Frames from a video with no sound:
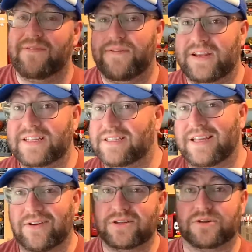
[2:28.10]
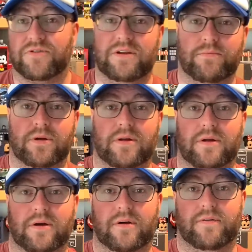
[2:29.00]
If it is the ice cream
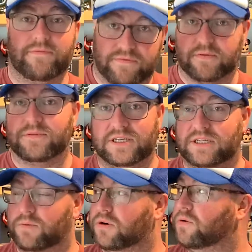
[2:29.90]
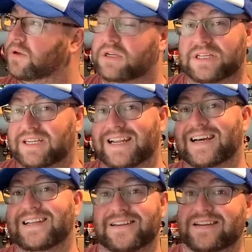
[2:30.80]
from Disney World and
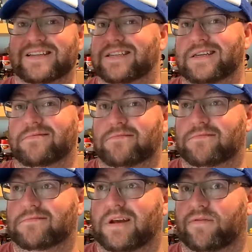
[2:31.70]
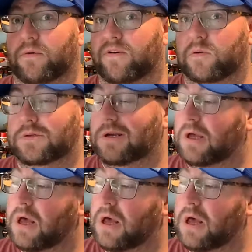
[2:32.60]
Disneyland and Disney everywhere else,